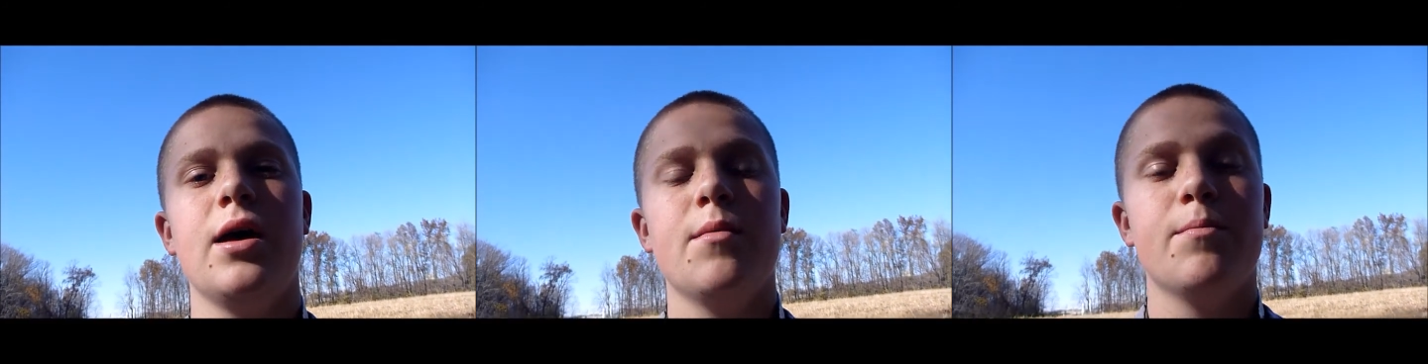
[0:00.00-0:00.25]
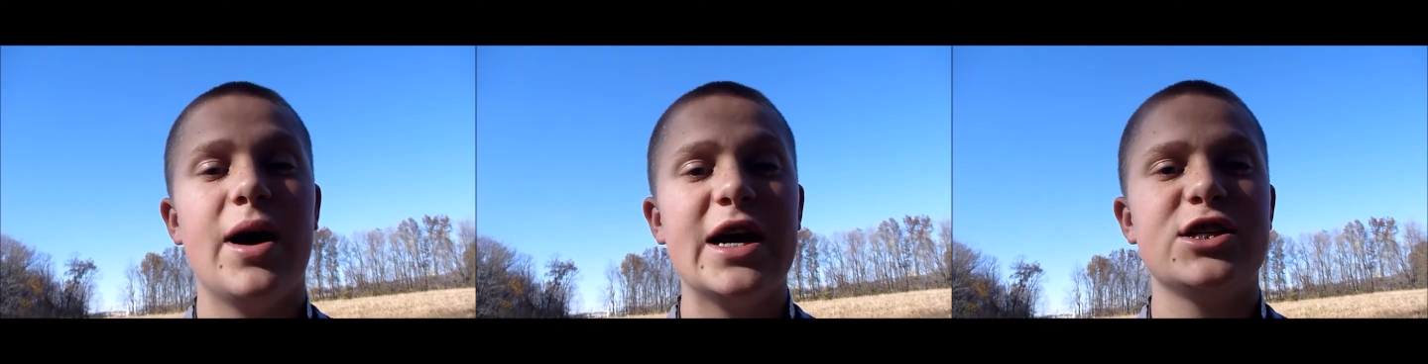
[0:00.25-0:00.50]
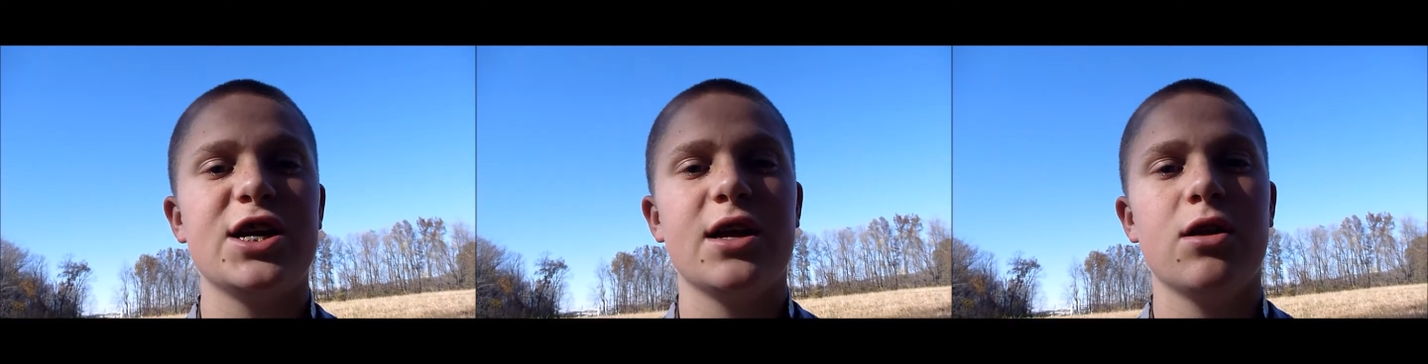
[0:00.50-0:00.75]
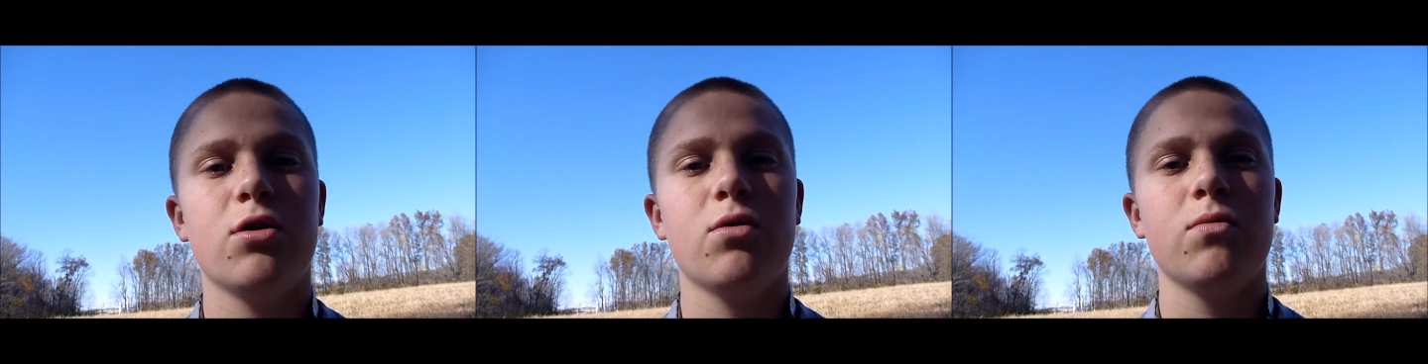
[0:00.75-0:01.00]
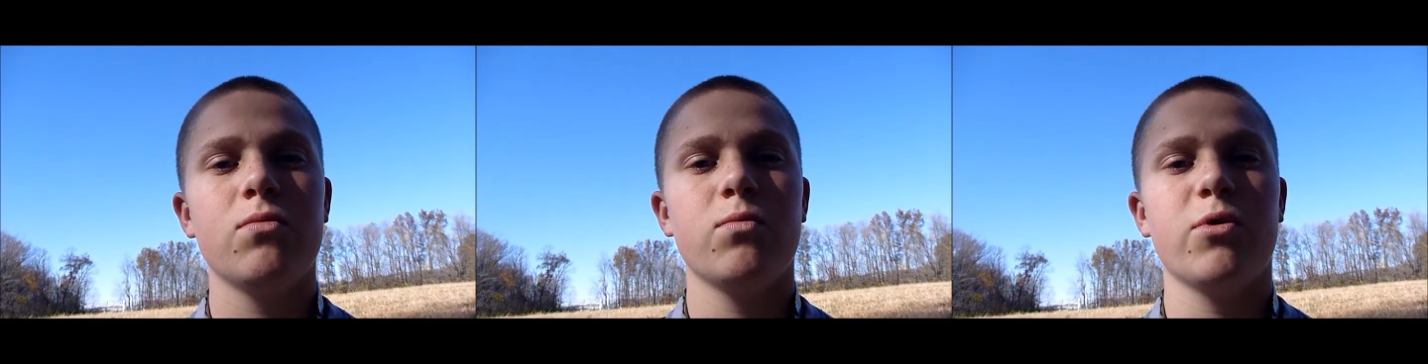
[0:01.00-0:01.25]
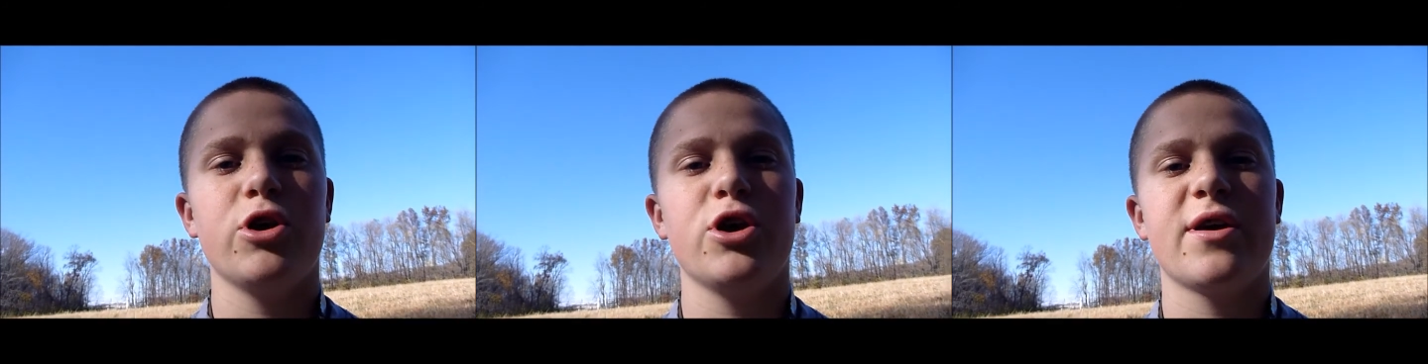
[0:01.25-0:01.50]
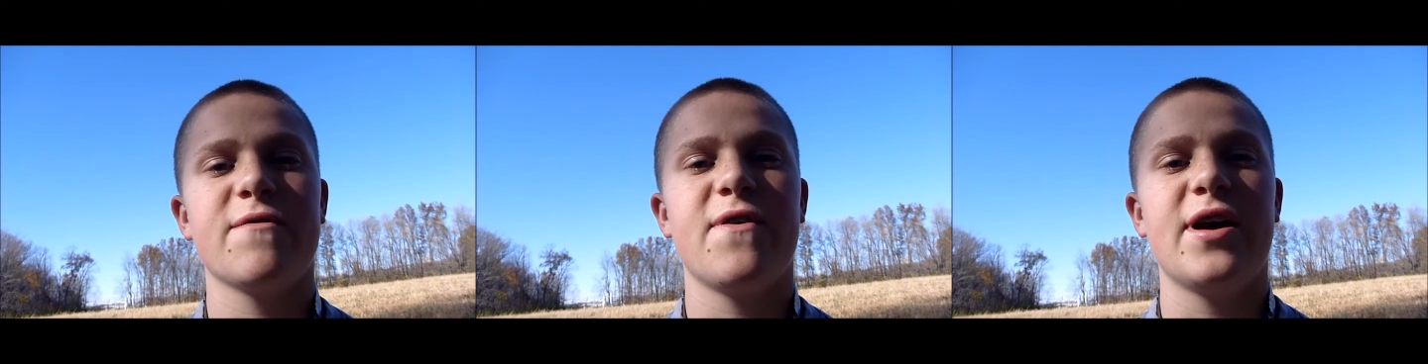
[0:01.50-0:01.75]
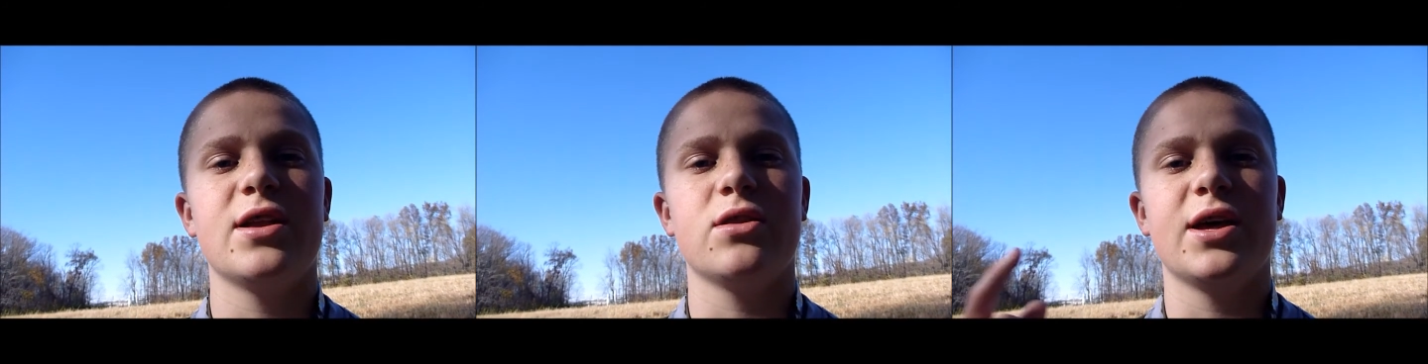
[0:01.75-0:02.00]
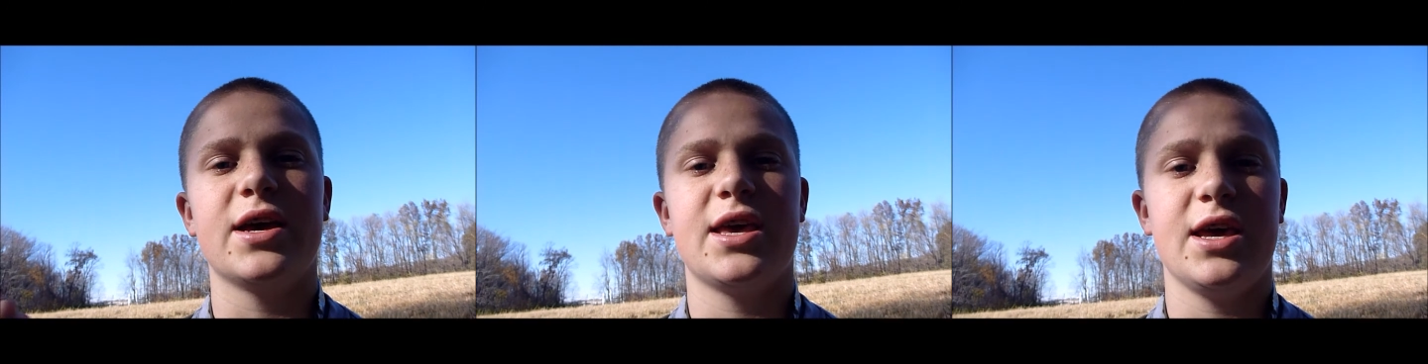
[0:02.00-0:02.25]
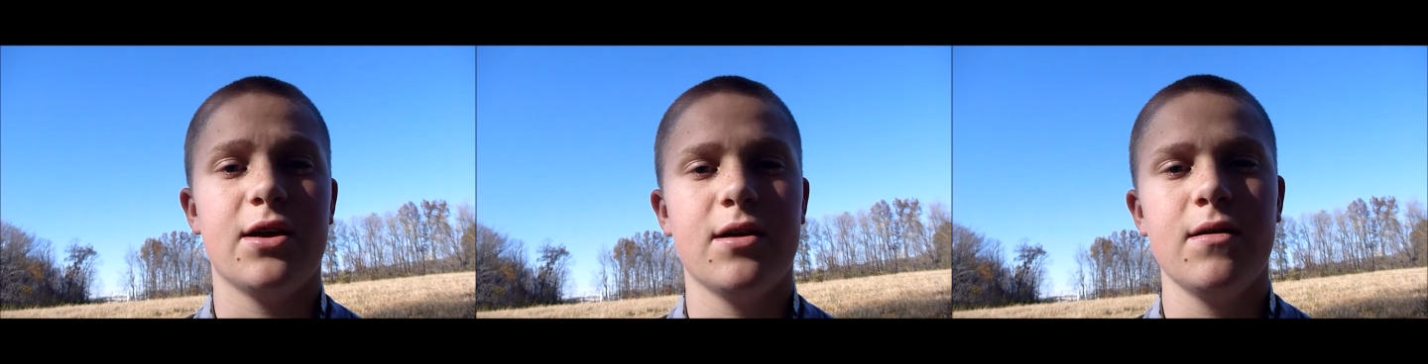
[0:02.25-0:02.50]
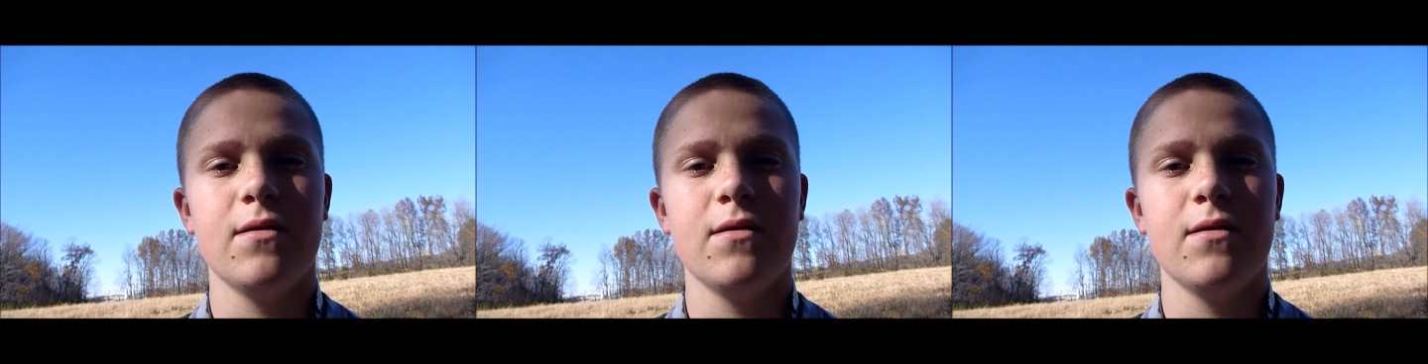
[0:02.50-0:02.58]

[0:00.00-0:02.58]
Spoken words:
my channel, where you can find a link here.